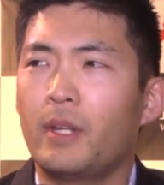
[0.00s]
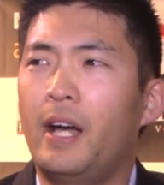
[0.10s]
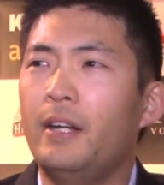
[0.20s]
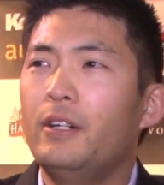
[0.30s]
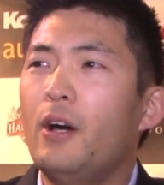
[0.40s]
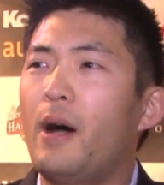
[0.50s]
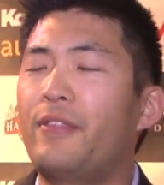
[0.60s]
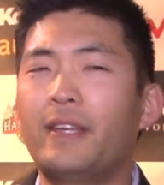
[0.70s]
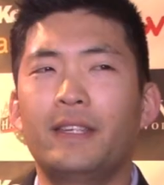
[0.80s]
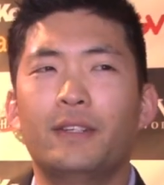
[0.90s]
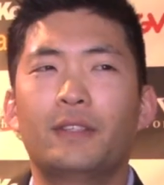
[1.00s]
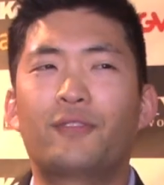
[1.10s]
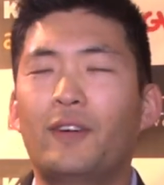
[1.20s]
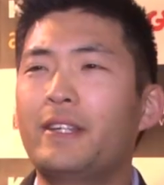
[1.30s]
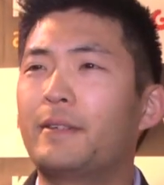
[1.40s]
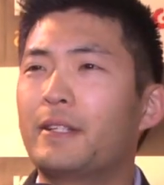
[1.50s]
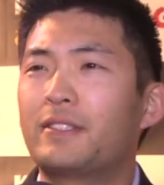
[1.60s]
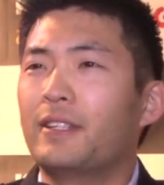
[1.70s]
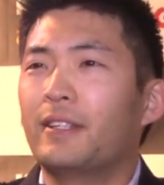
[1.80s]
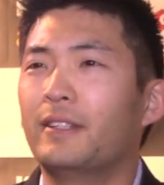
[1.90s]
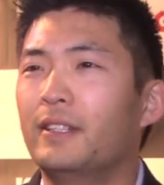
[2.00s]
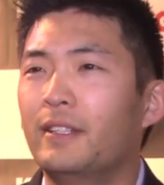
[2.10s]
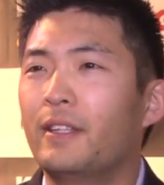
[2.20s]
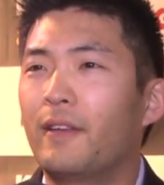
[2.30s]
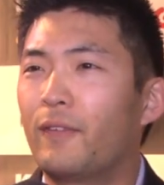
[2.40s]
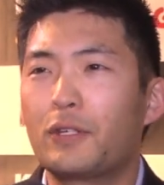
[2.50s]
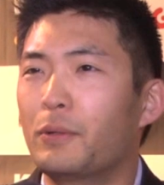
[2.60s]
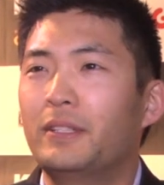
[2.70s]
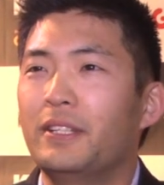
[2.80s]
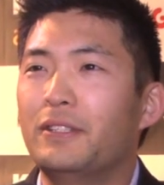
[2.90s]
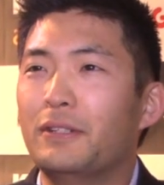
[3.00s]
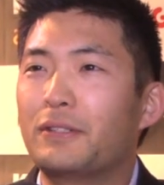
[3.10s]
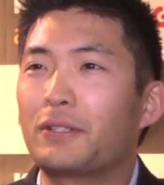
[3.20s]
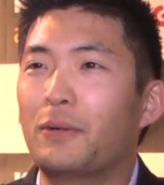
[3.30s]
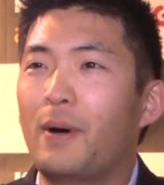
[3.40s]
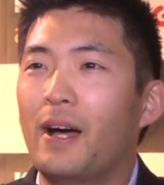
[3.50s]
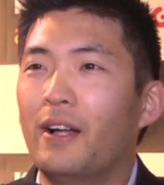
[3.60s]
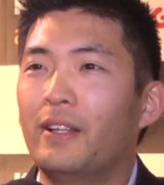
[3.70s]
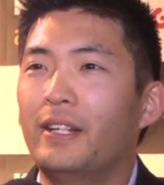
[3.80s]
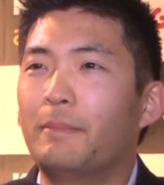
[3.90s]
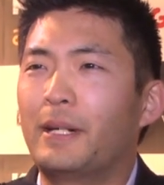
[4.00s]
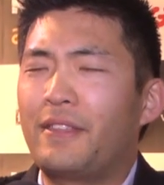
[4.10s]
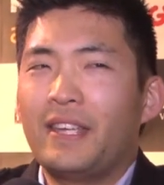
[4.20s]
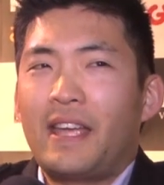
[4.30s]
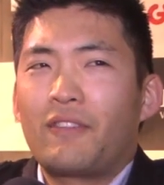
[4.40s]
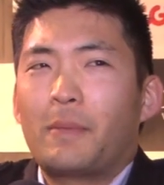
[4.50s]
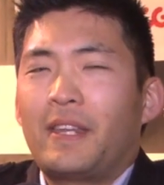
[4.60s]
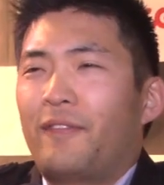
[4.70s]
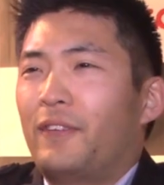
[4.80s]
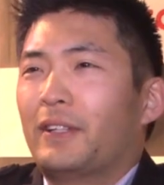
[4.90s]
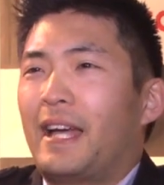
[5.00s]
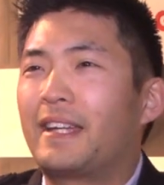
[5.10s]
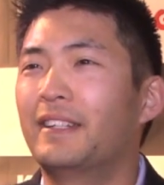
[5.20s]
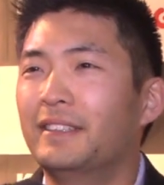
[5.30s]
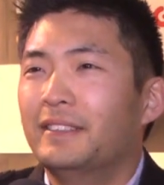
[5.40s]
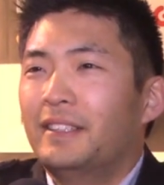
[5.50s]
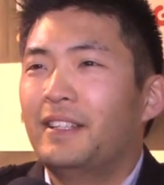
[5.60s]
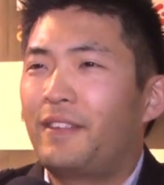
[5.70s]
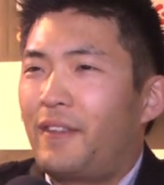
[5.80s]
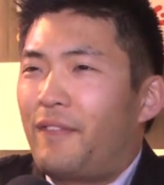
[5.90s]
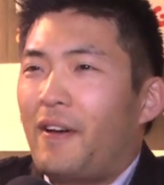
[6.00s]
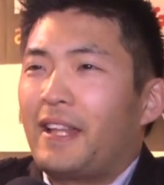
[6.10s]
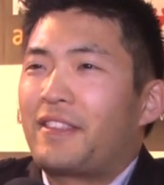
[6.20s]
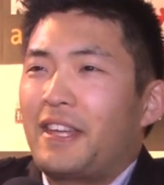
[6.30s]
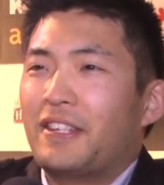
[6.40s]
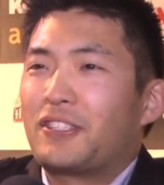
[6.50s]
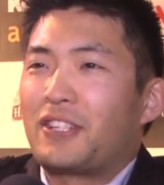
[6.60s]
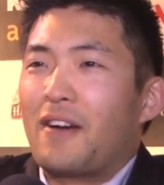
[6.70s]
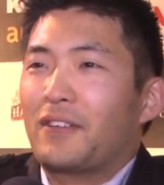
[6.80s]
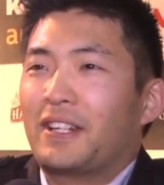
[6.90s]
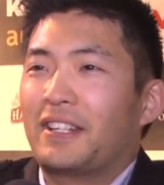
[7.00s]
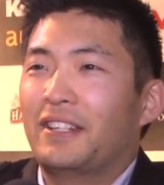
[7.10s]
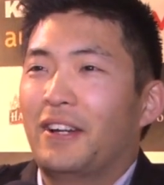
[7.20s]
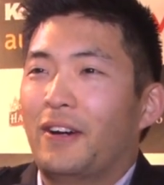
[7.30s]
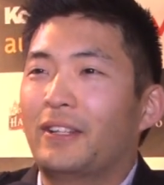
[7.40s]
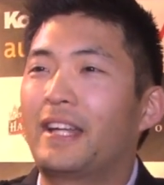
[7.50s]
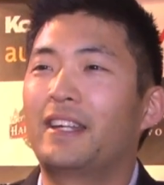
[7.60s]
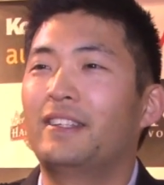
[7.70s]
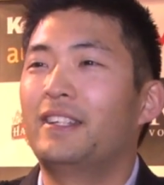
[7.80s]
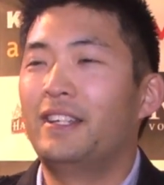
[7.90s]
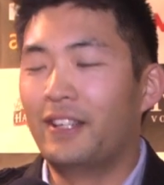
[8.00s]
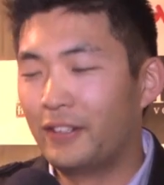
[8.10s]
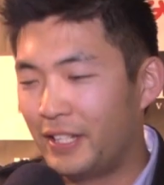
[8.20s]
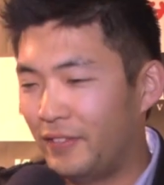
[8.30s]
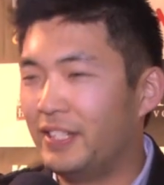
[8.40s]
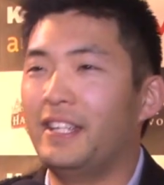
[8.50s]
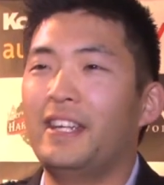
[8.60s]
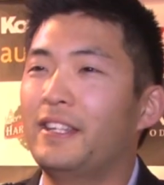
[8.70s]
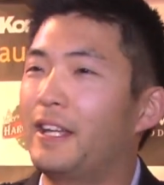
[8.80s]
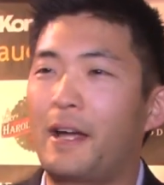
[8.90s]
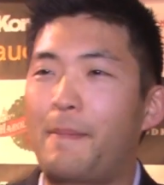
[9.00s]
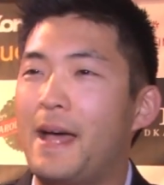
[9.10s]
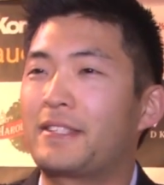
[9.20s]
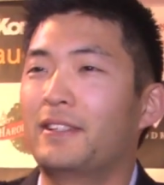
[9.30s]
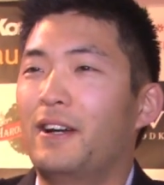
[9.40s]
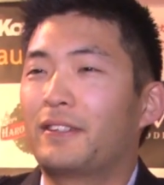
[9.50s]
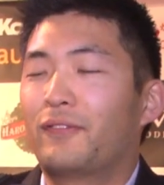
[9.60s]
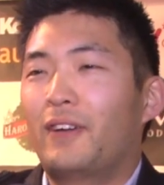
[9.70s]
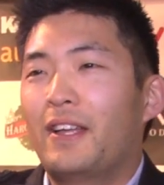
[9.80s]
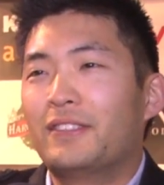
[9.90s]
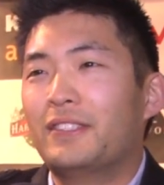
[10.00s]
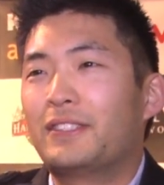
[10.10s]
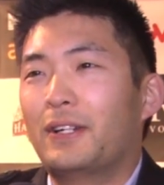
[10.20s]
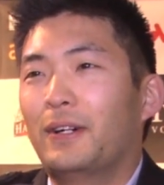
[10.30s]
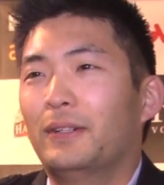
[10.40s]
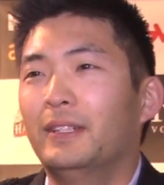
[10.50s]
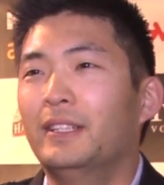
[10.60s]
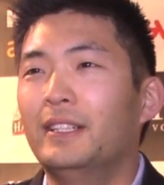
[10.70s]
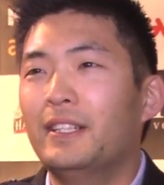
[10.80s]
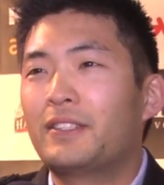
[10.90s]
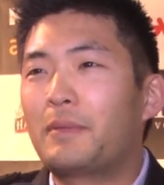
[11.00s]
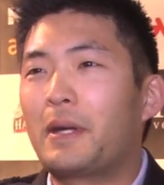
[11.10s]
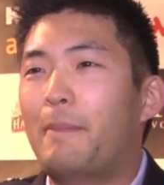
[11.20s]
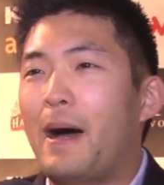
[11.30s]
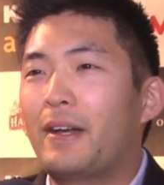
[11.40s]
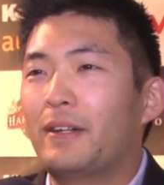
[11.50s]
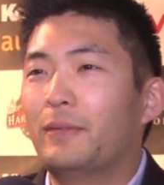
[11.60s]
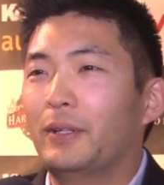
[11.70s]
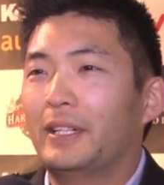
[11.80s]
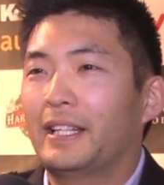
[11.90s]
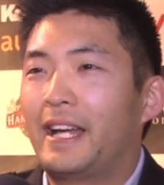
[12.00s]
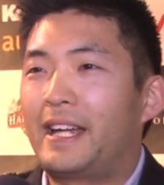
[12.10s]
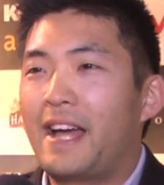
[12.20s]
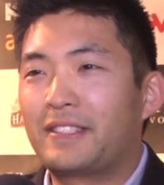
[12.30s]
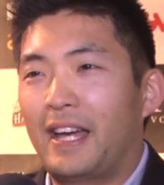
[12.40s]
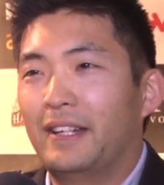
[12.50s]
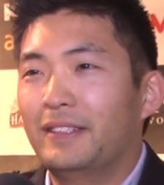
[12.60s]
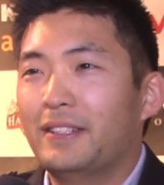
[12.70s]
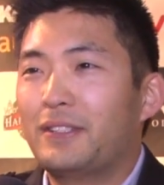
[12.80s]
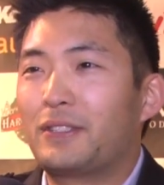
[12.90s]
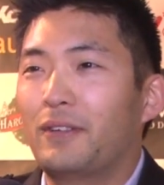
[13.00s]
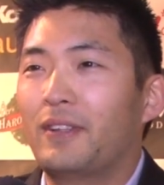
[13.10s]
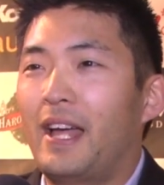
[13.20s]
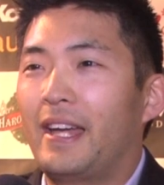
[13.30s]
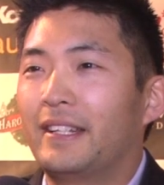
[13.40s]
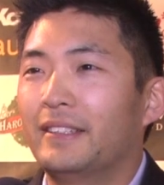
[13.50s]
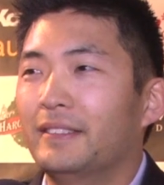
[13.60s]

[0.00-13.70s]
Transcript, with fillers: I don't know. I think, you know, it's funny because the first one didn't do so well, but I think everybody felt like they discovered it, you know, like on DVD, and they got passed along to friends, and so something about it really like has that sort of like